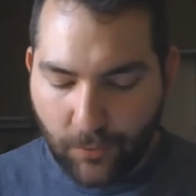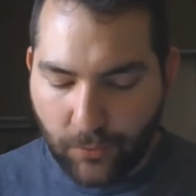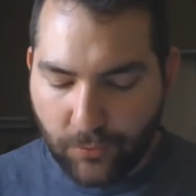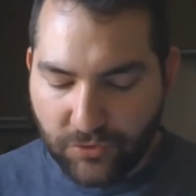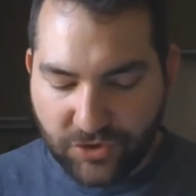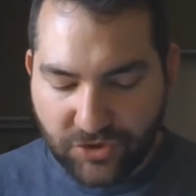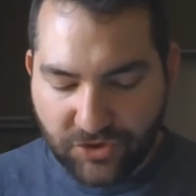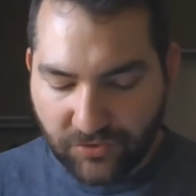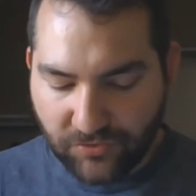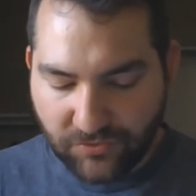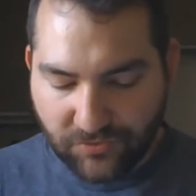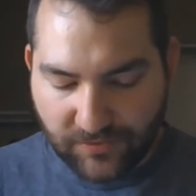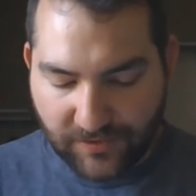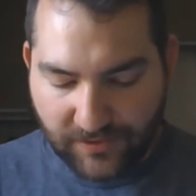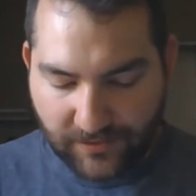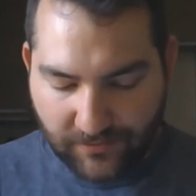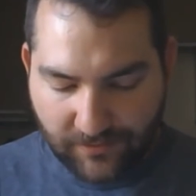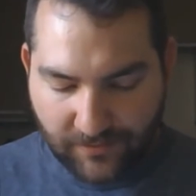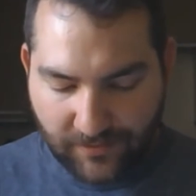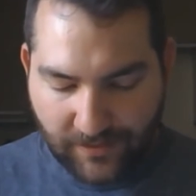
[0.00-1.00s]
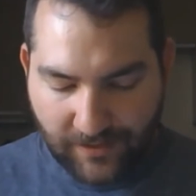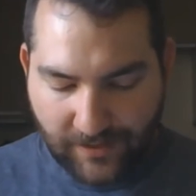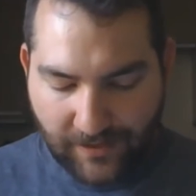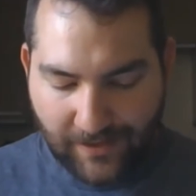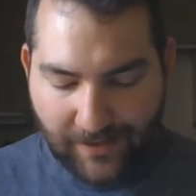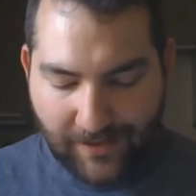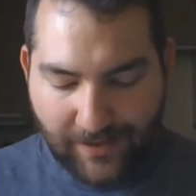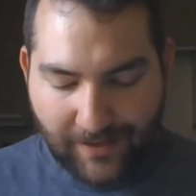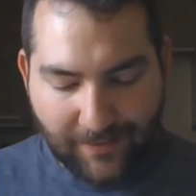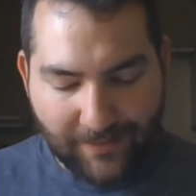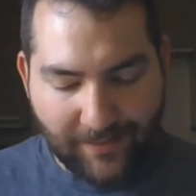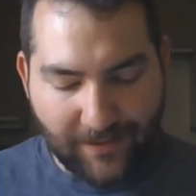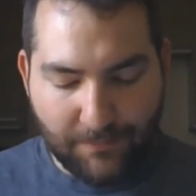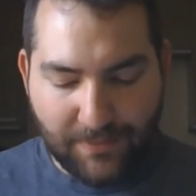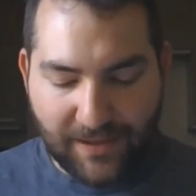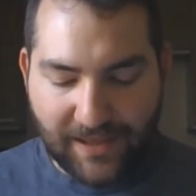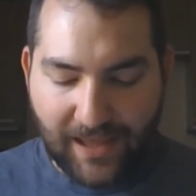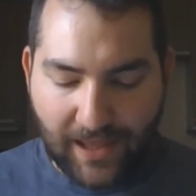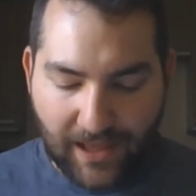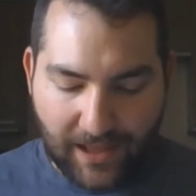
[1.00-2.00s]
own children. They
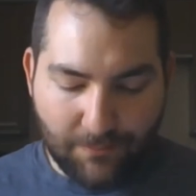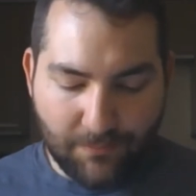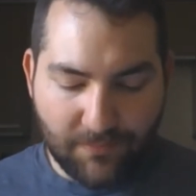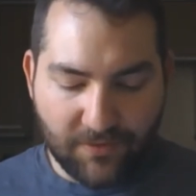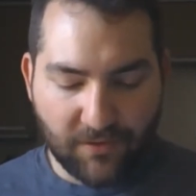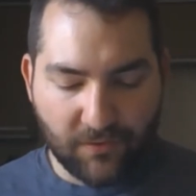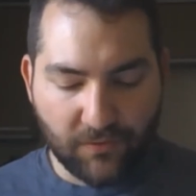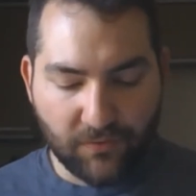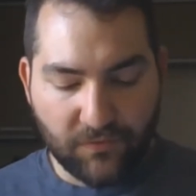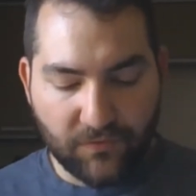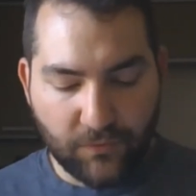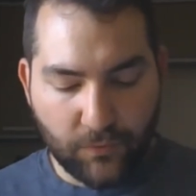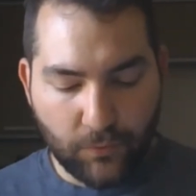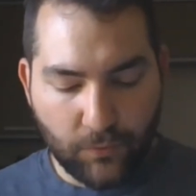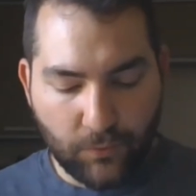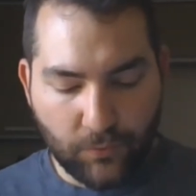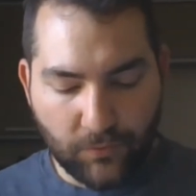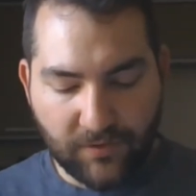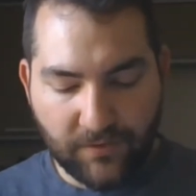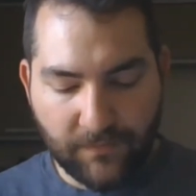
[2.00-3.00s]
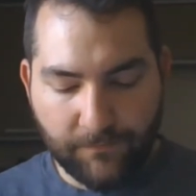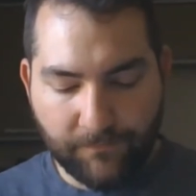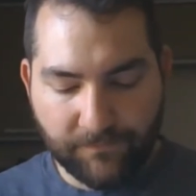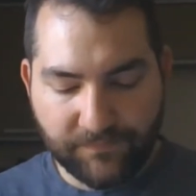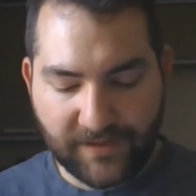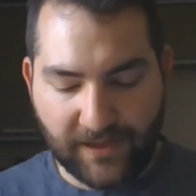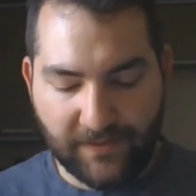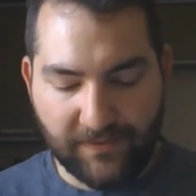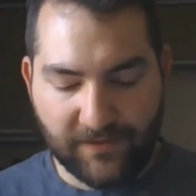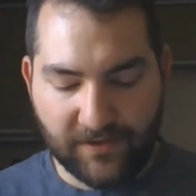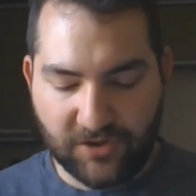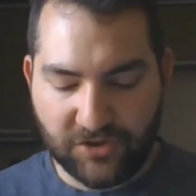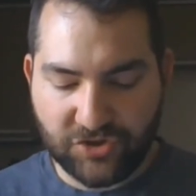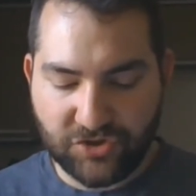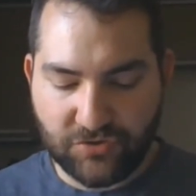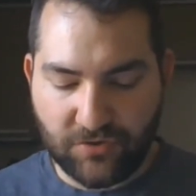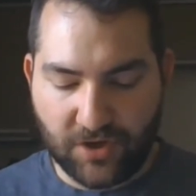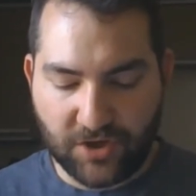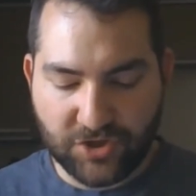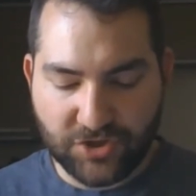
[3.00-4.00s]
became their food in the
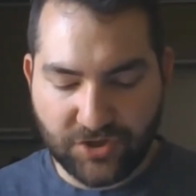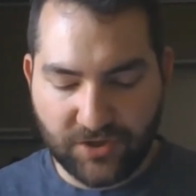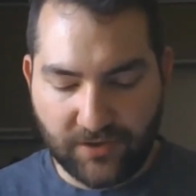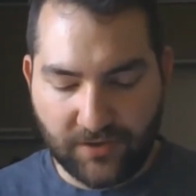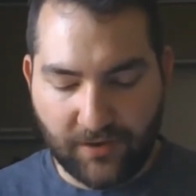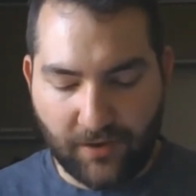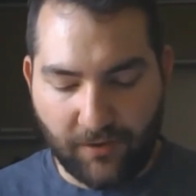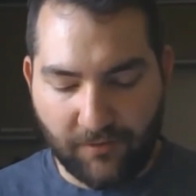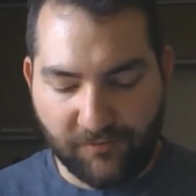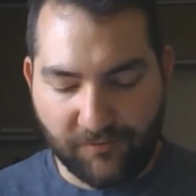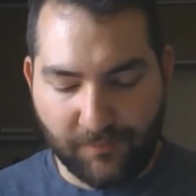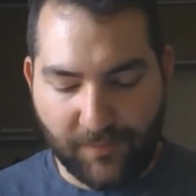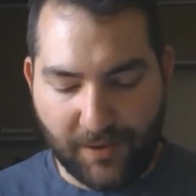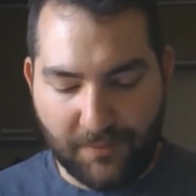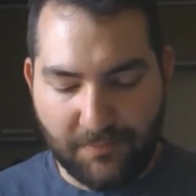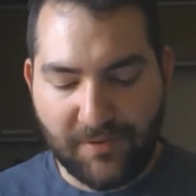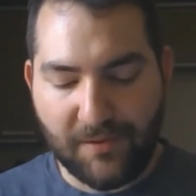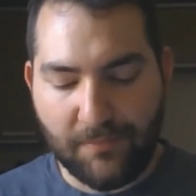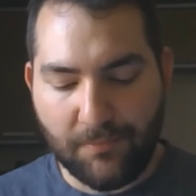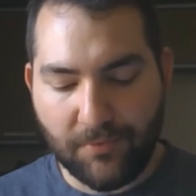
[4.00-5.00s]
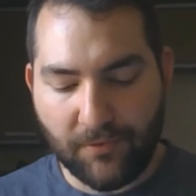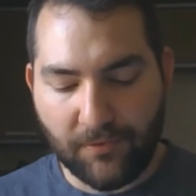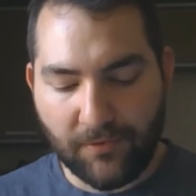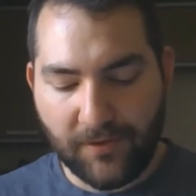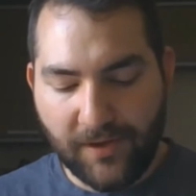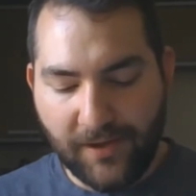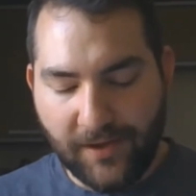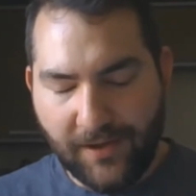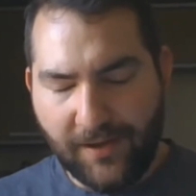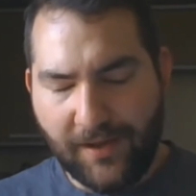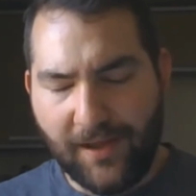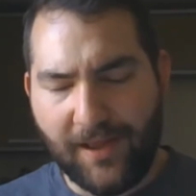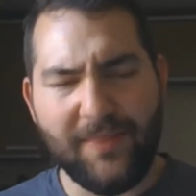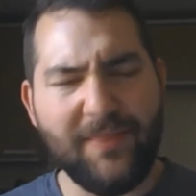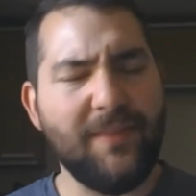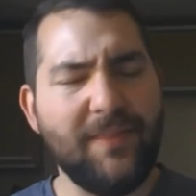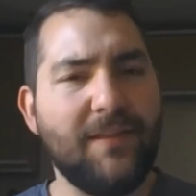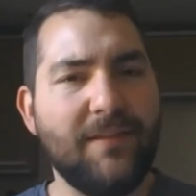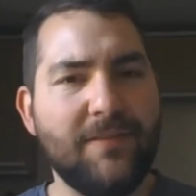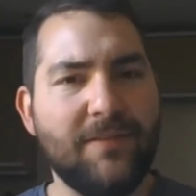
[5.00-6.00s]
destruction of my people.
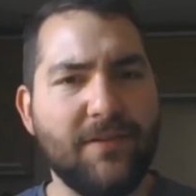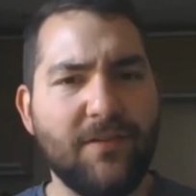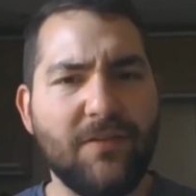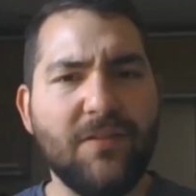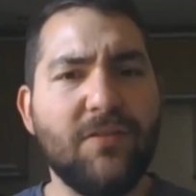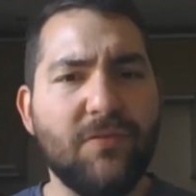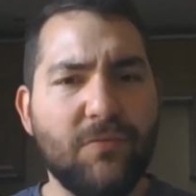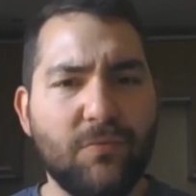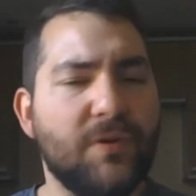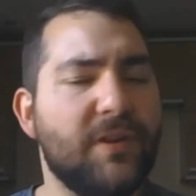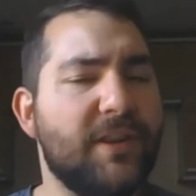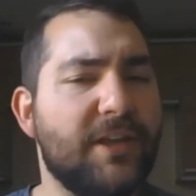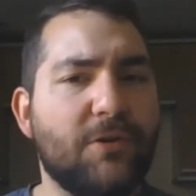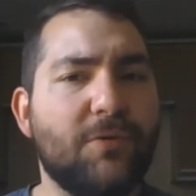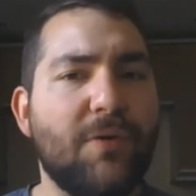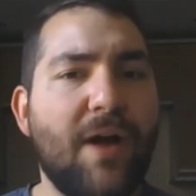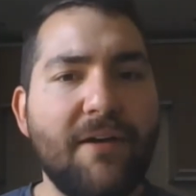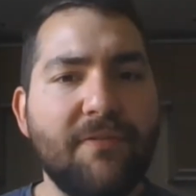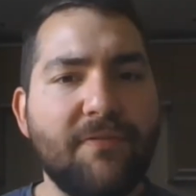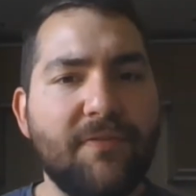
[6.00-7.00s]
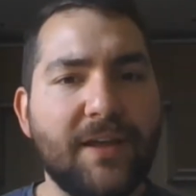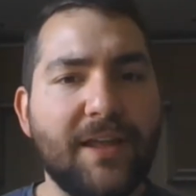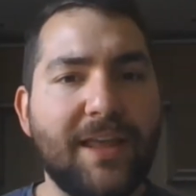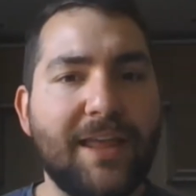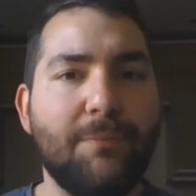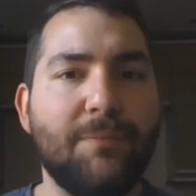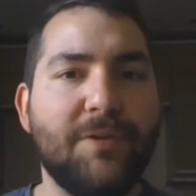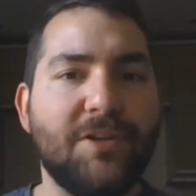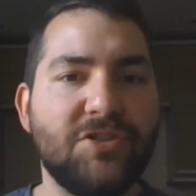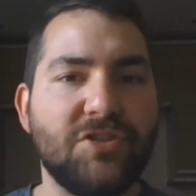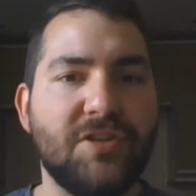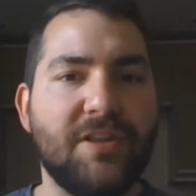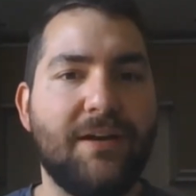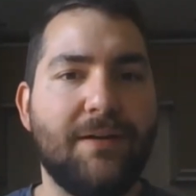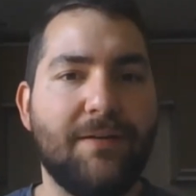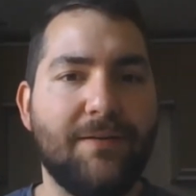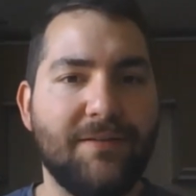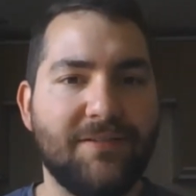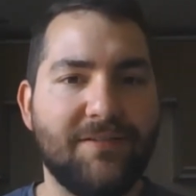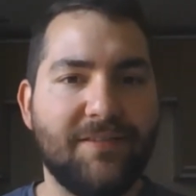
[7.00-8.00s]
And the really graphic image
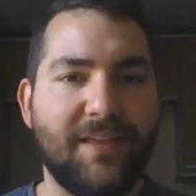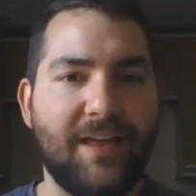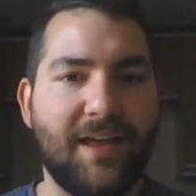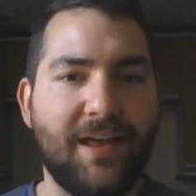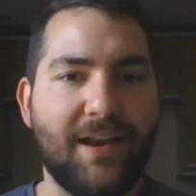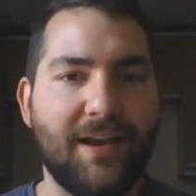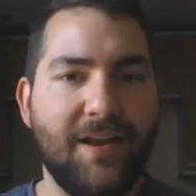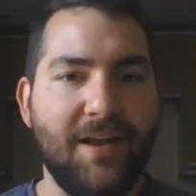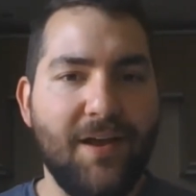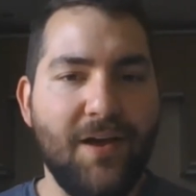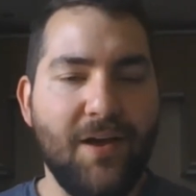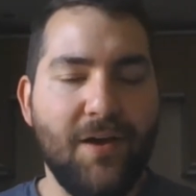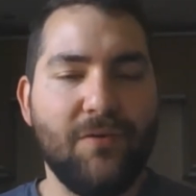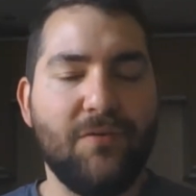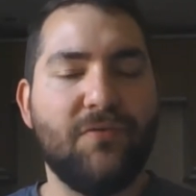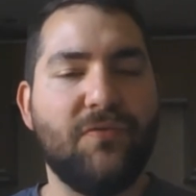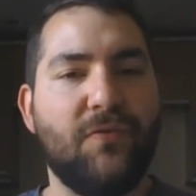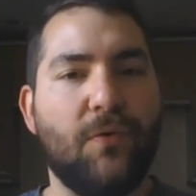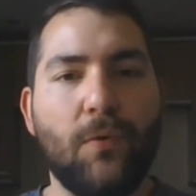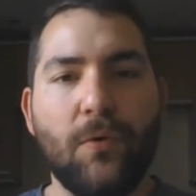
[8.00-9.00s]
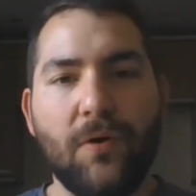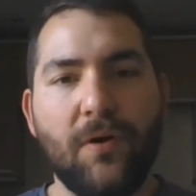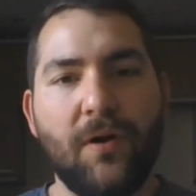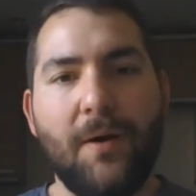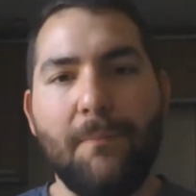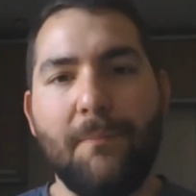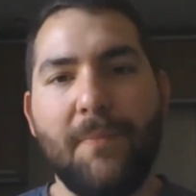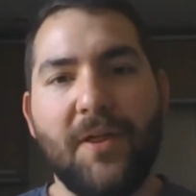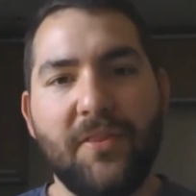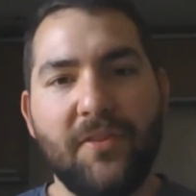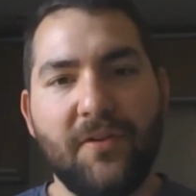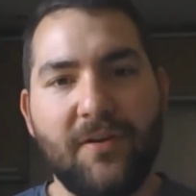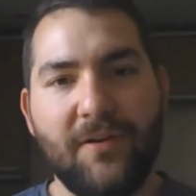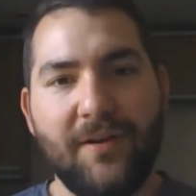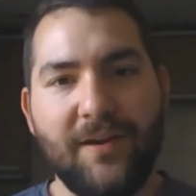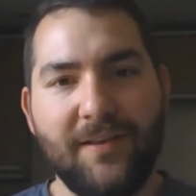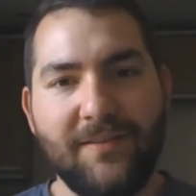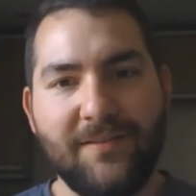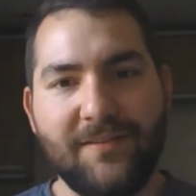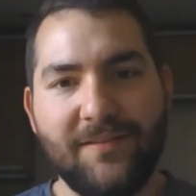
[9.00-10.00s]
there is that for a mother,
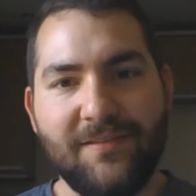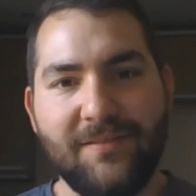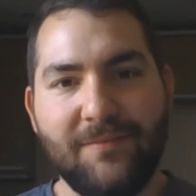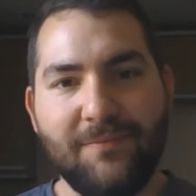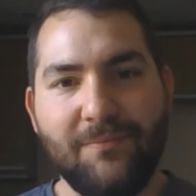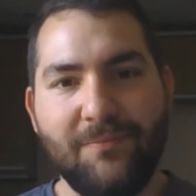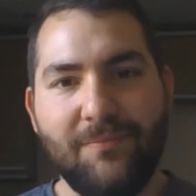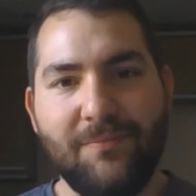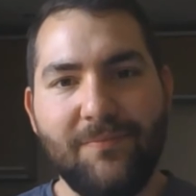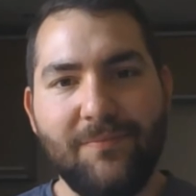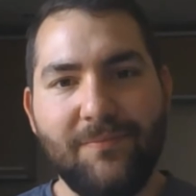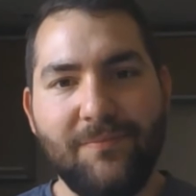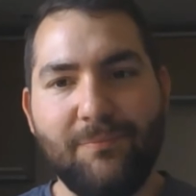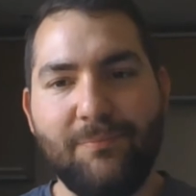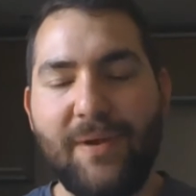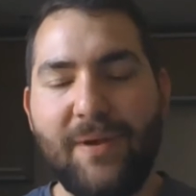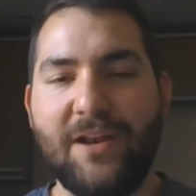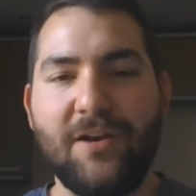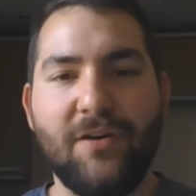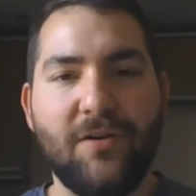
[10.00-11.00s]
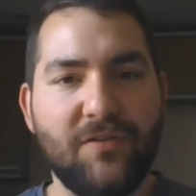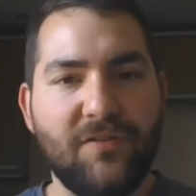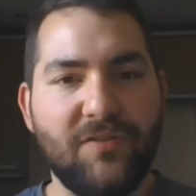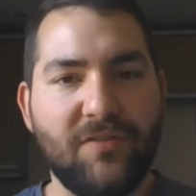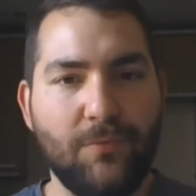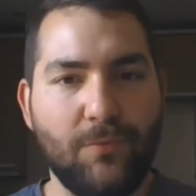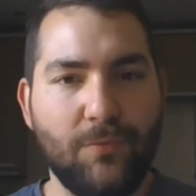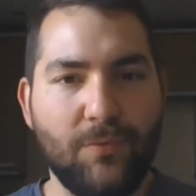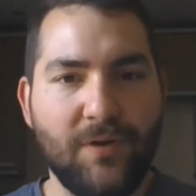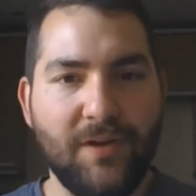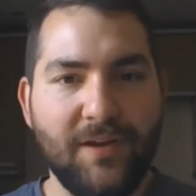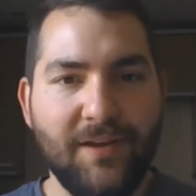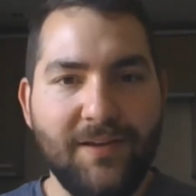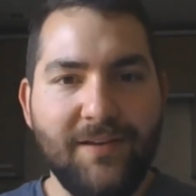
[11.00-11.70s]
it's better to